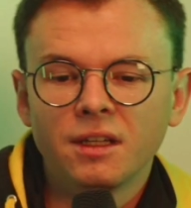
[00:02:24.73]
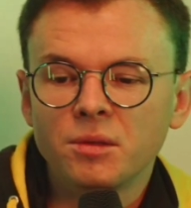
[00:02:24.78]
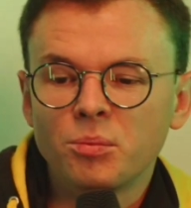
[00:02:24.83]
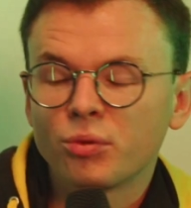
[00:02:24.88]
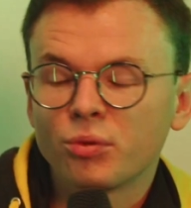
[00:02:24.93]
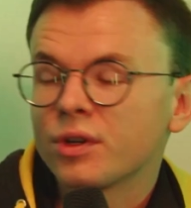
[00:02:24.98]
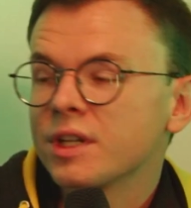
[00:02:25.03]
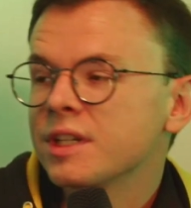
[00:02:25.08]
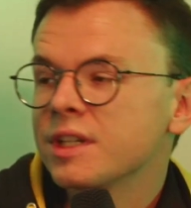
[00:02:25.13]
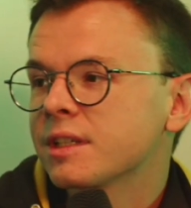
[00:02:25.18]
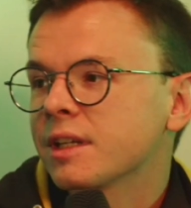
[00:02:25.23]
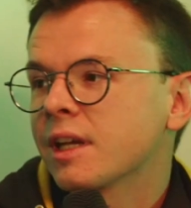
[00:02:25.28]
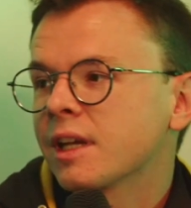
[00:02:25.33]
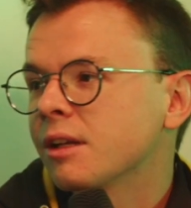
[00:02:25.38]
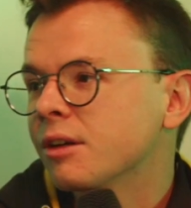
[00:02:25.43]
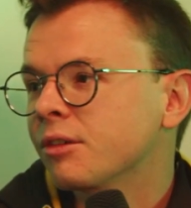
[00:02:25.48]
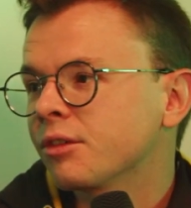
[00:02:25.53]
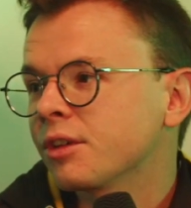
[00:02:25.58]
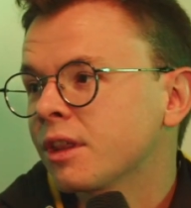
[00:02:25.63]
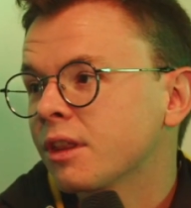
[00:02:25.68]

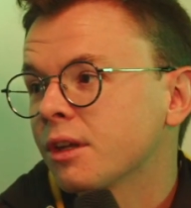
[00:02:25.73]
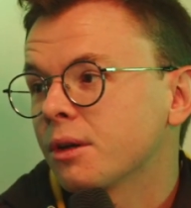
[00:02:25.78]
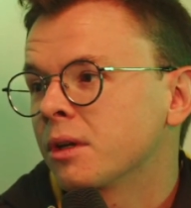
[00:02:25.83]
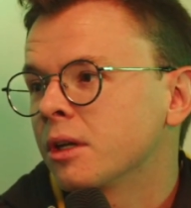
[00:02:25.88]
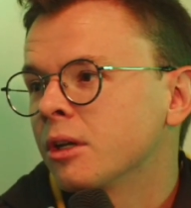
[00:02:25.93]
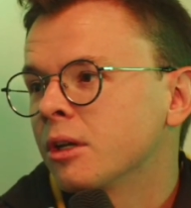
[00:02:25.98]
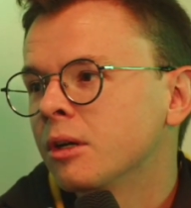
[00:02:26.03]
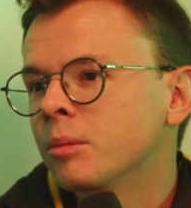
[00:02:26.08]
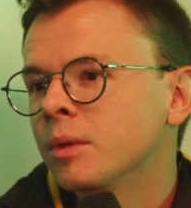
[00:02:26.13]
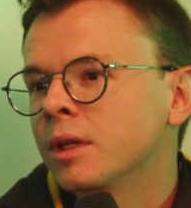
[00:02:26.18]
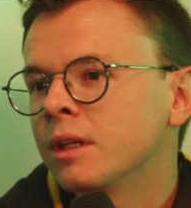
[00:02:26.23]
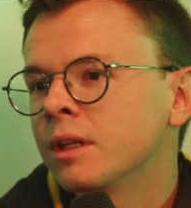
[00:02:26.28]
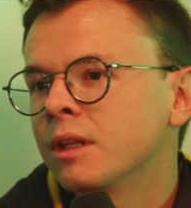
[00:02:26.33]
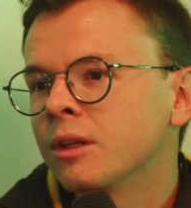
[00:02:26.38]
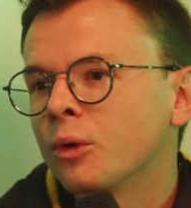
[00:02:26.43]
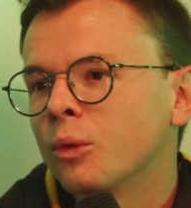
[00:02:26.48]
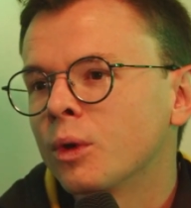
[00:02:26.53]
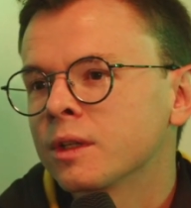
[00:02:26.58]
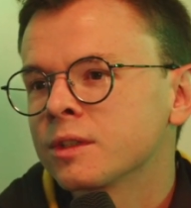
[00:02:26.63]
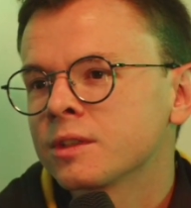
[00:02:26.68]
pre-sale of Ethereum and
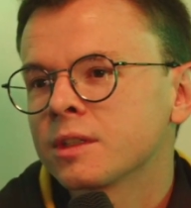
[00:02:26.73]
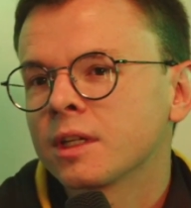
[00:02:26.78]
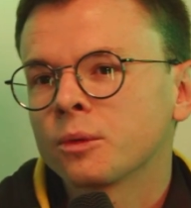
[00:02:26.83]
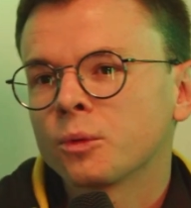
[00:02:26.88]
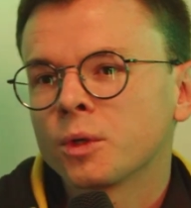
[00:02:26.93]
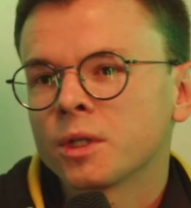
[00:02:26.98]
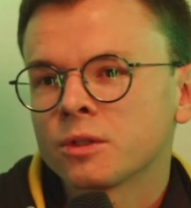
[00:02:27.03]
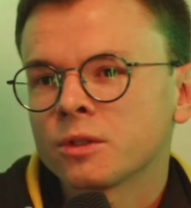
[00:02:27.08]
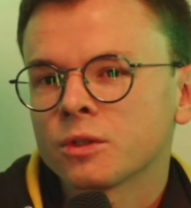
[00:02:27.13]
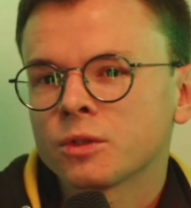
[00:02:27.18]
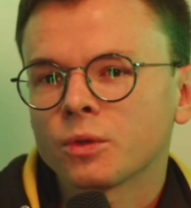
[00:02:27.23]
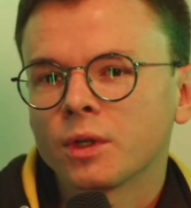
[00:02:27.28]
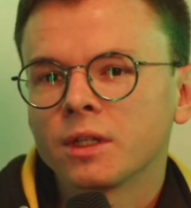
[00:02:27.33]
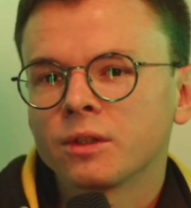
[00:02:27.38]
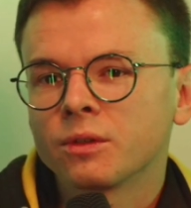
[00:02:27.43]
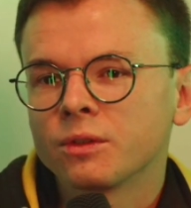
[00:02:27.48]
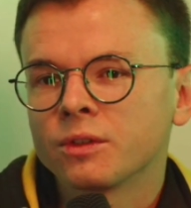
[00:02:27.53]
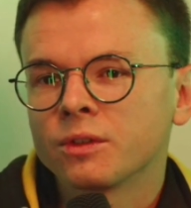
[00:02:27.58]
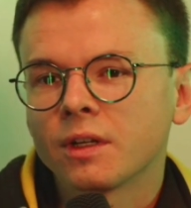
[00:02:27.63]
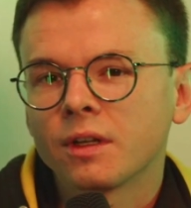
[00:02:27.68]
the ones that were just trying
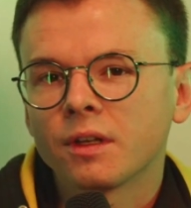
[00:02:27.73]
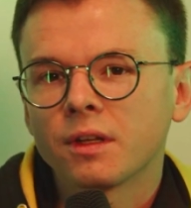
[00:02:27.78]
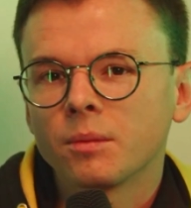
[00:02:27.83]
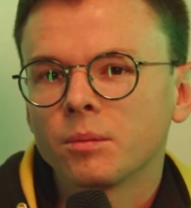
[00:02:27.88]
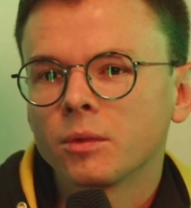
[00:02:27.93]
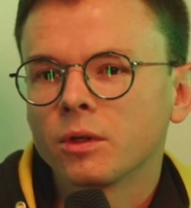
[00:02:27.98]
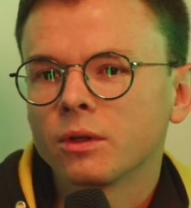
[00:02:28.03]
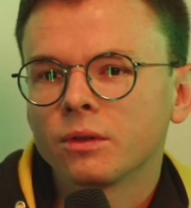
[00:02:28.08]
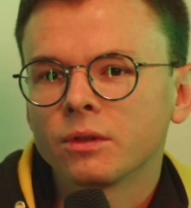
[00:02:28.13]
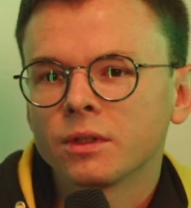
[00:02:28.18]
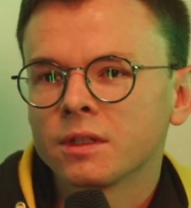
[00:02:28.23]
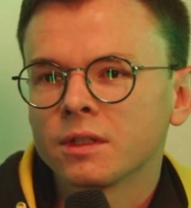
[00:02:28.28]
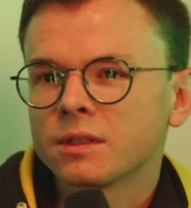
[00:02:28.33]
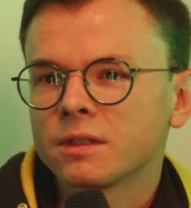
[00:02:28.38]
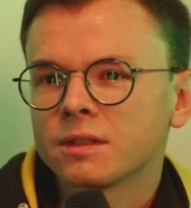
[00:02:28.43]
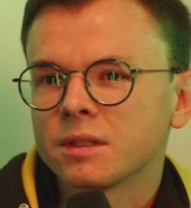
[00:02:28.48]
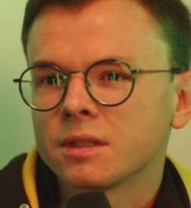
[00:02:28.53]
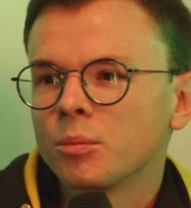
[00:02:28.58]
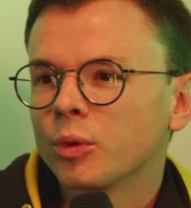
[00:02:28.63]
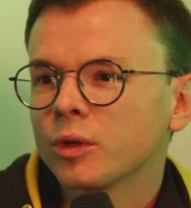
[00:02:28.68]
to tell them, this
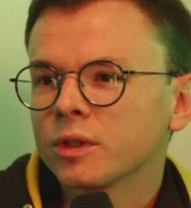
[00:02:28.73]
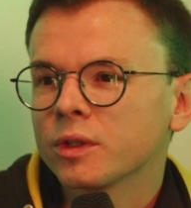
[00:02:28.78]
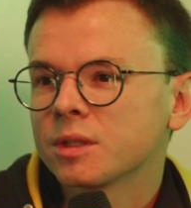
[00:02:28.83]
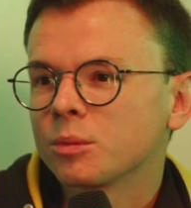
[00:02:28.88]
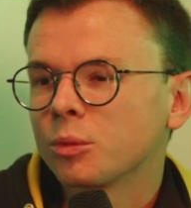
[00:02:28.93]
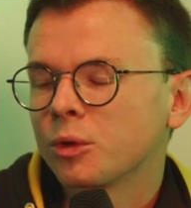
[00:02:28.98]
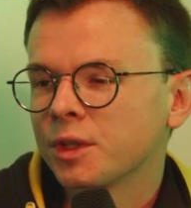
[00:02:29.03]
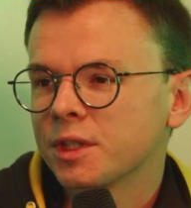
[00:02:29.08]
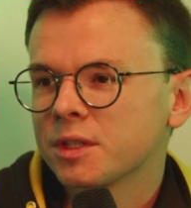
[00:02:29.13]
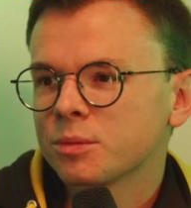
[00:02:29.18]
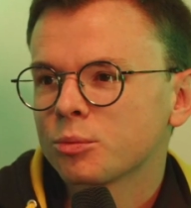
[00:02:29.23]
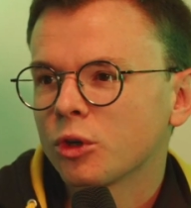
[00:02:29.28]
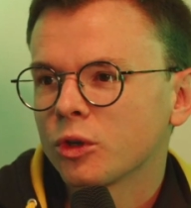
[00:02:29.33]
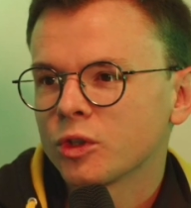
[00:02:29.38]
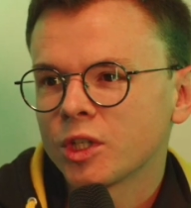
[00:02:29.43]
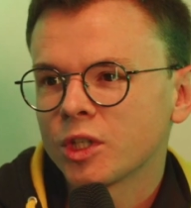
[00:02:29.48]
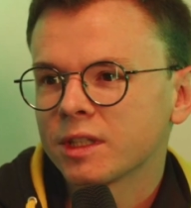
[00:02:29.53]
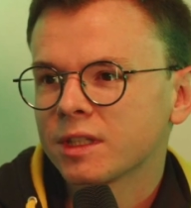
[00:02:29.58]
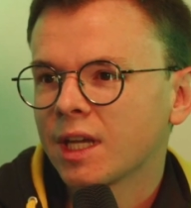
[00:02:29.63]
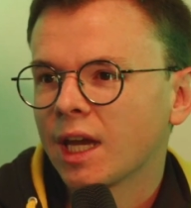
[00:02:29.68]
is impossible. This
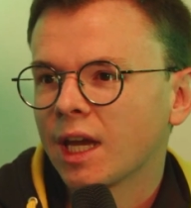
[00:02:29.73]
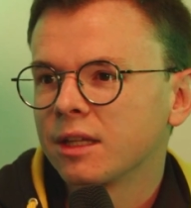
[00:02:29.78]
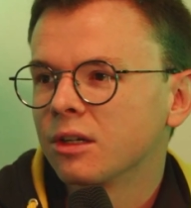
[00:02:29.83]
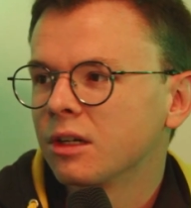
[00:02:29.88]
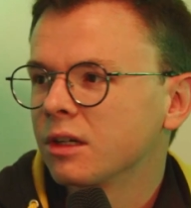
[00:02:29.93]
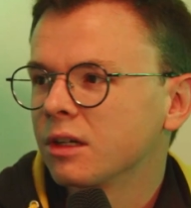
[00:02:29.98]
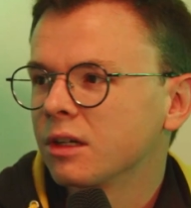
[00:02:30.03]
project cannot